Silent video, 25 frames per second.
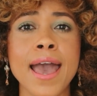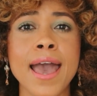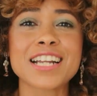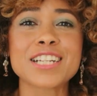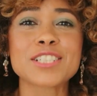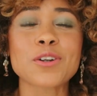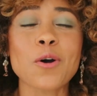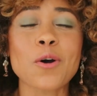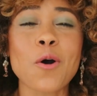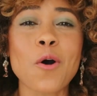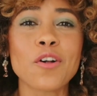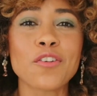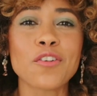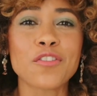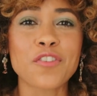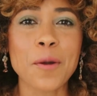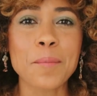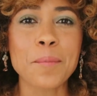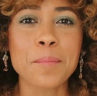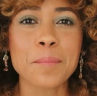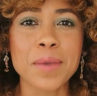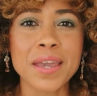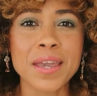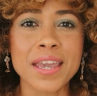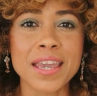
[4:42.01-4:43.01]
That is all
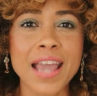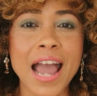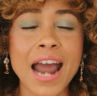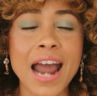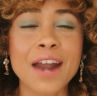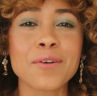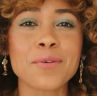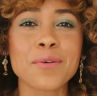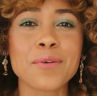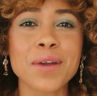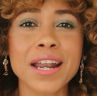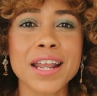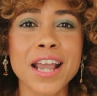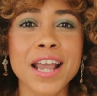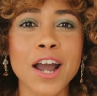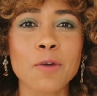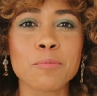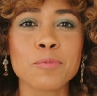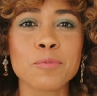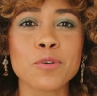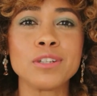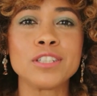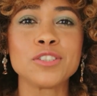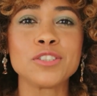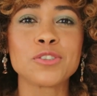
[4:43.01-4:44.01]
from me. I really
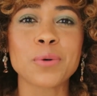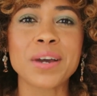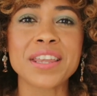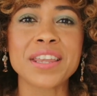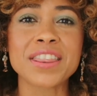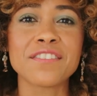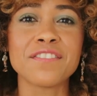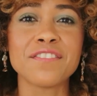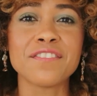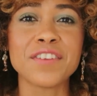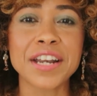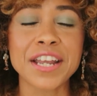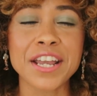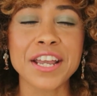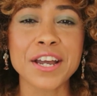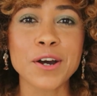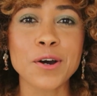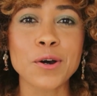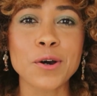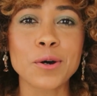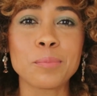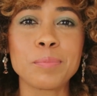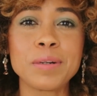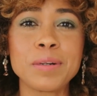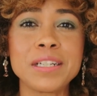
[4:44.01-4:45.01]
hope you enjoyed the
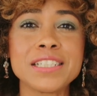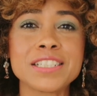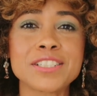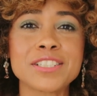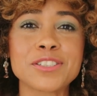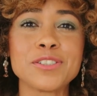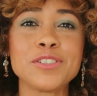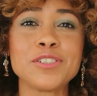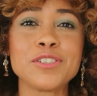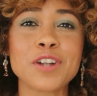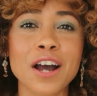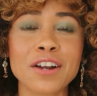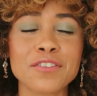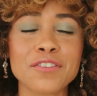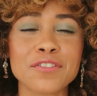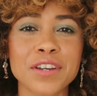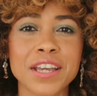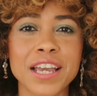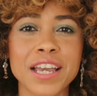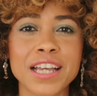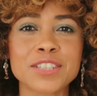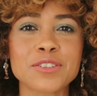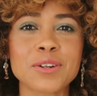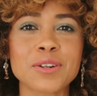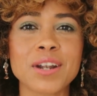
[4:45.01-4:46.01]
video. Please do not
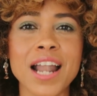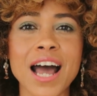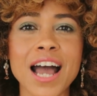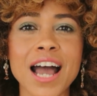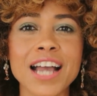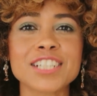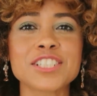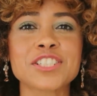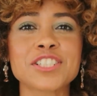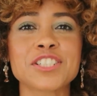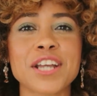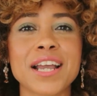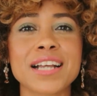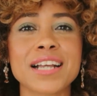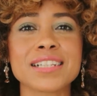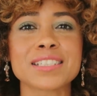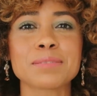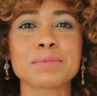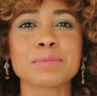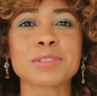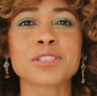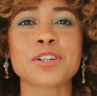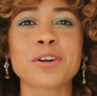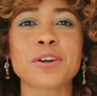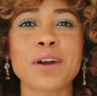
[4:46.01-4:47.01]
forget to like, share and
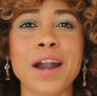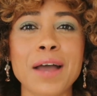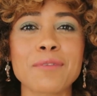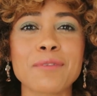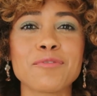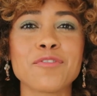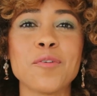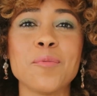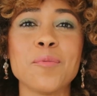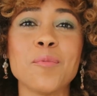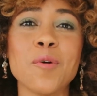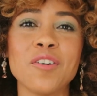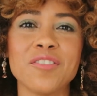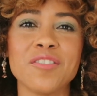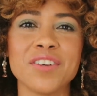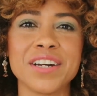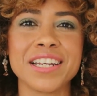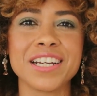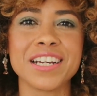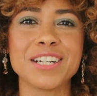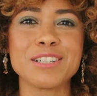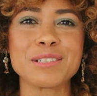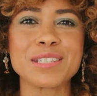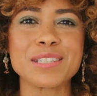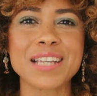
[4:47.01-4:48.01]
subscribe for more
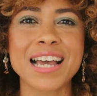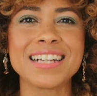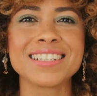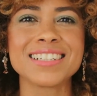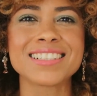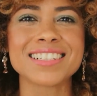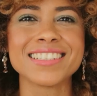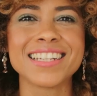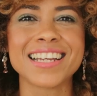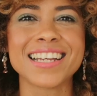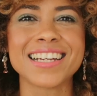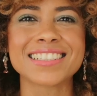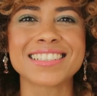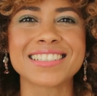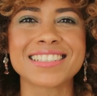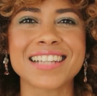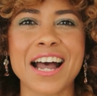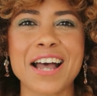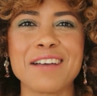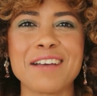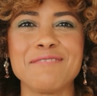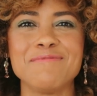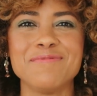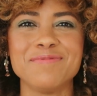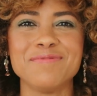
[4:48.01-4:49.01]
videos. Until next
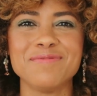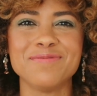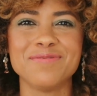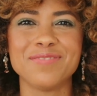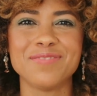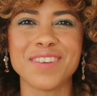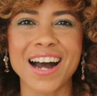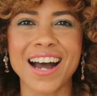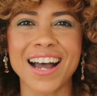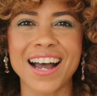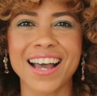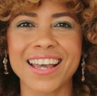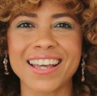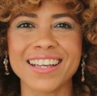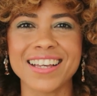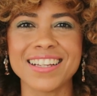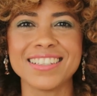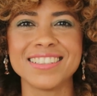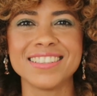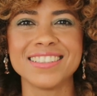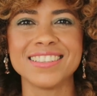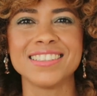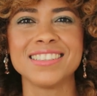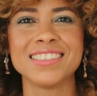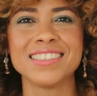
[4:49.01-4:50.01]
time, bye.